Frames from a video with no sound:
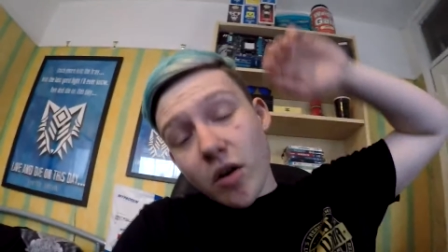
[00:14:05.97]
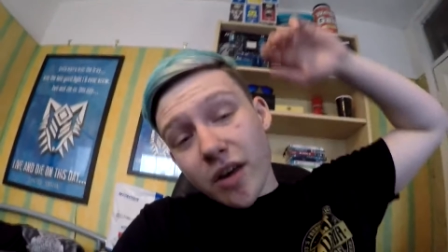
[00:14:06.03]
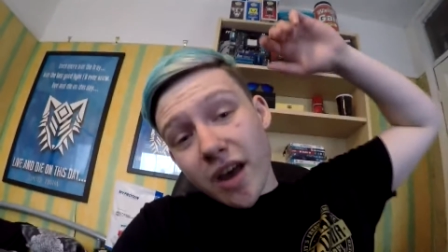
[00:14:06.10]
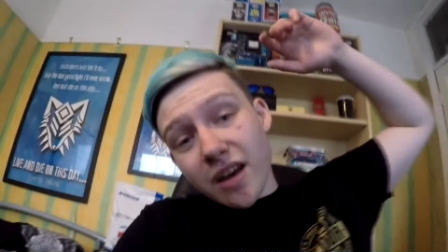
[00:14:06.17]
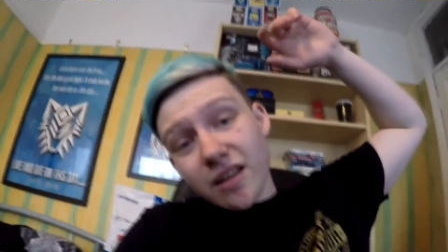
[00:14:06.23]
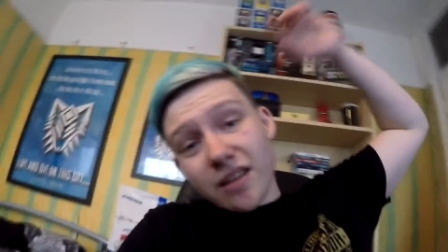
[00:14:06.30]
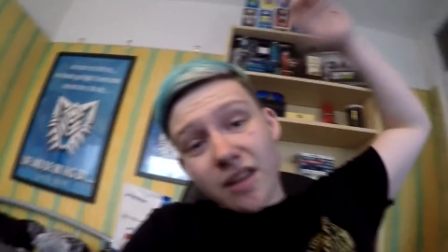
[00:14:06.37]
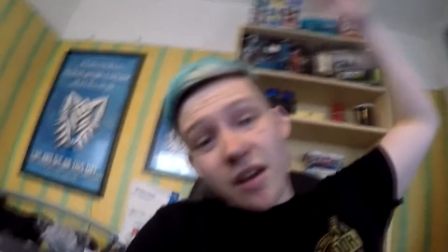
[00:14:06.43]

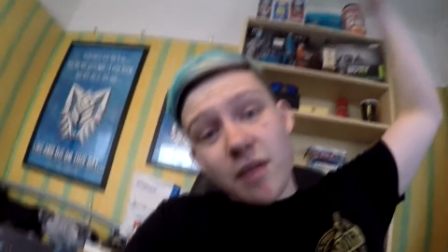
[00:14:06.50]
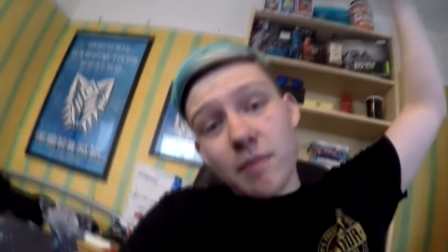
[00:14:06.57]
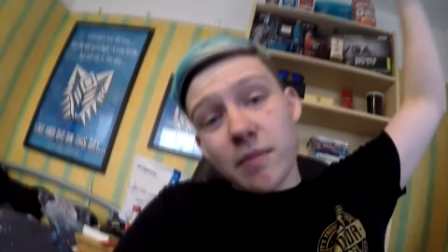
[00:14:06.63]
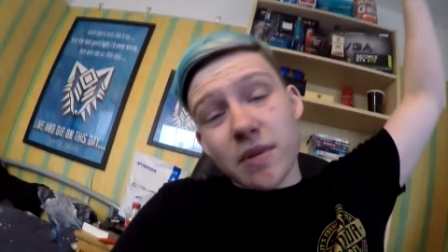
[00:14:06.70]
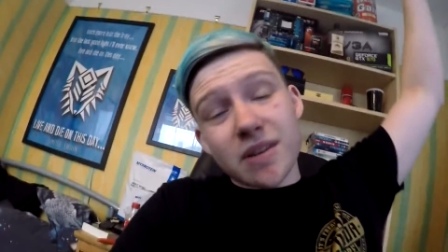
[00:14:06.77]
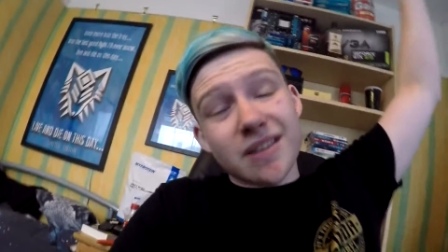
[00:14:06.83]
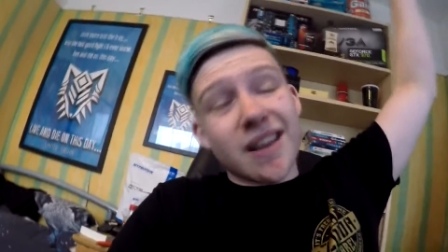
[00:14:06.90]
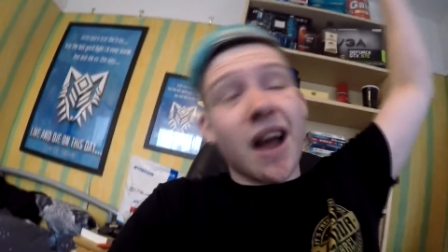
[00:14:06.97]
Okay, Yim
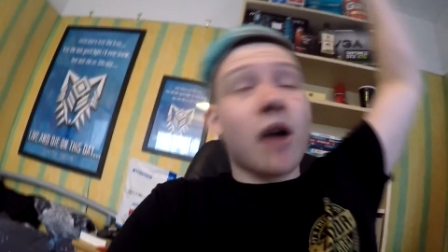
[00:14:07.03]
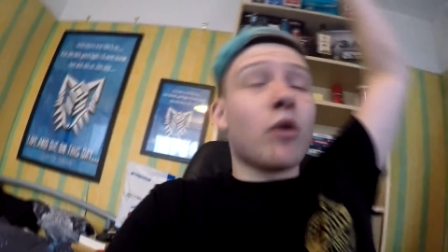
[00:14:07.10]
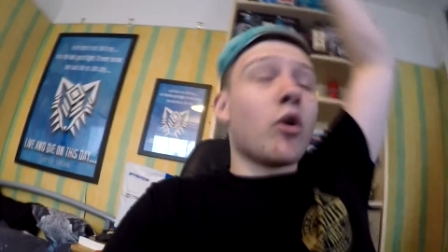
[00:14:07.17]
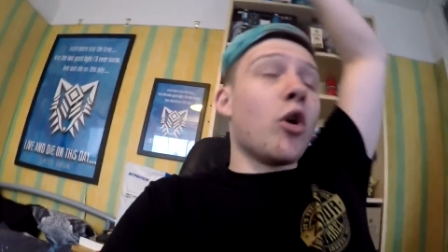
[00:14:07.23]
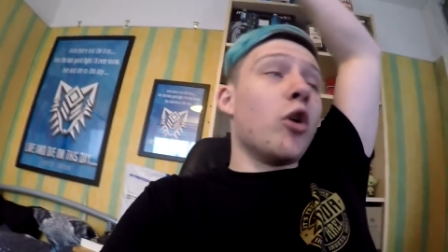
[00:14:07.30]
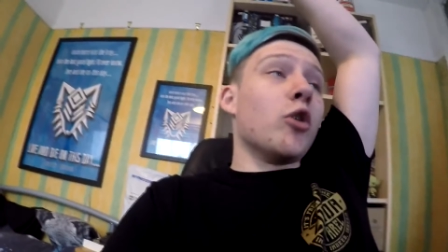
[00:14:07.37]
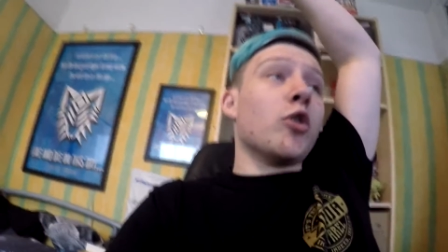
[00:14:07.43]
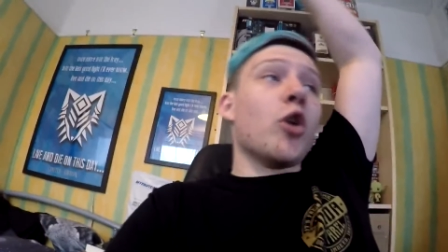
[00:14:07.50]
has now
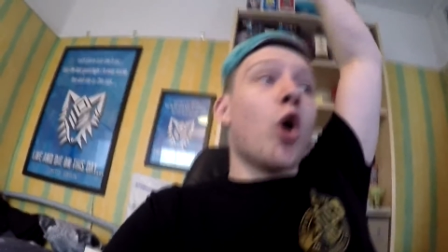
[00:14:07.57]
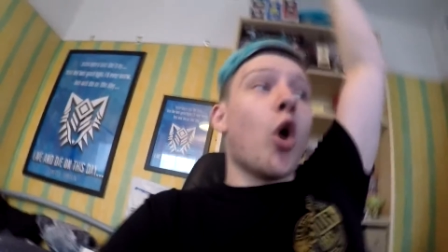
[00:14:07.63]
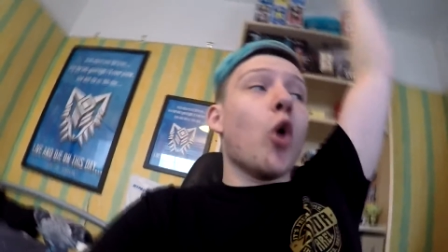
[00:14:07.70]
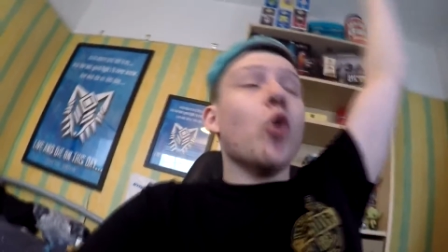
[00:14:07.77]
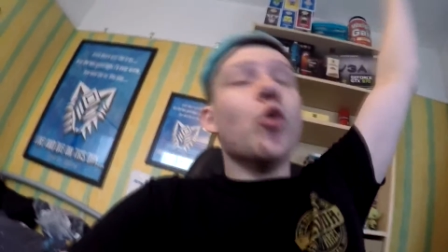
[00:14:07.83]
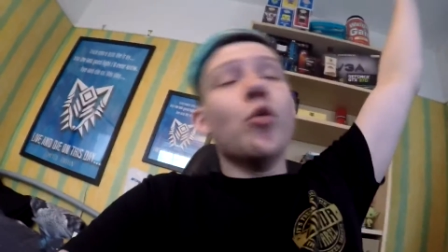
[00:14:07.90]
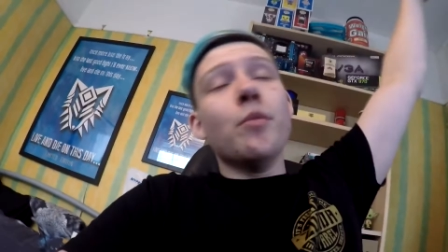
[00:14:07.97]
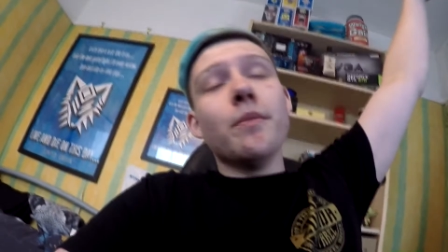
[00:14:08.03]
gone
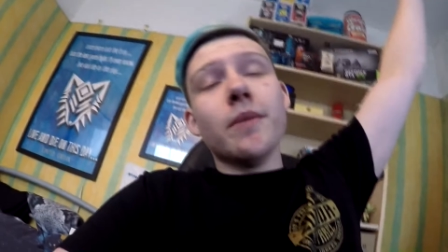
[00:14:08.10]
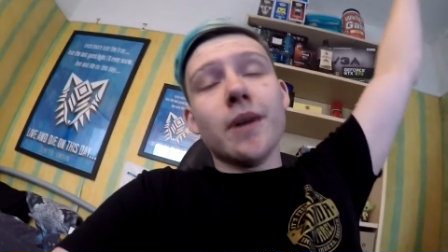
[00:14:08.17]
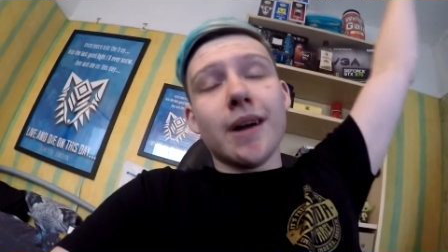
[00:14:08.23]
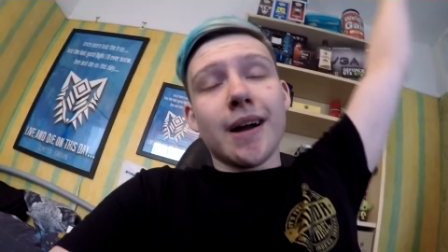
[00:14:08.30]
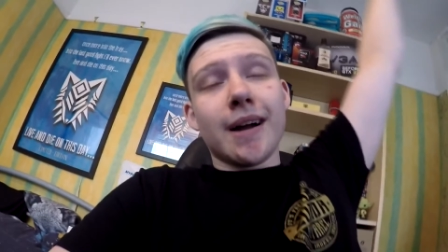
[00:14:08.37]
home.